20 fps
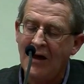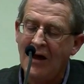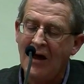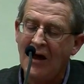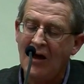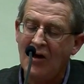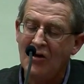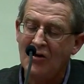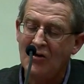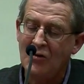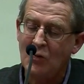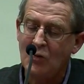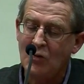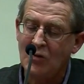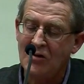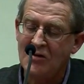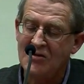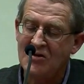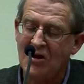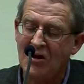In other
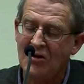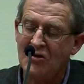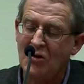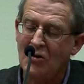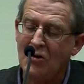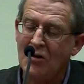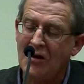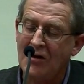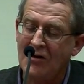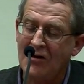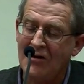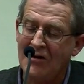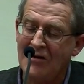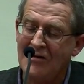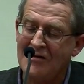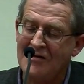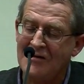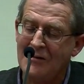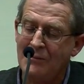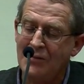words, although
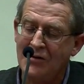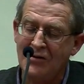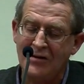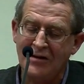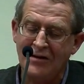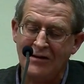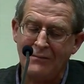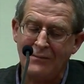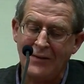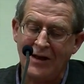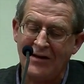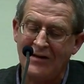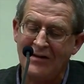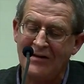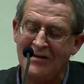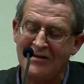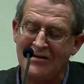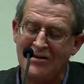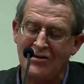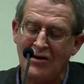Lonergan's empirical
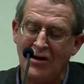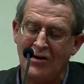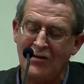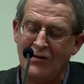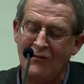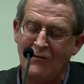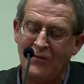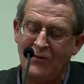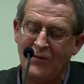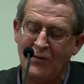method is not in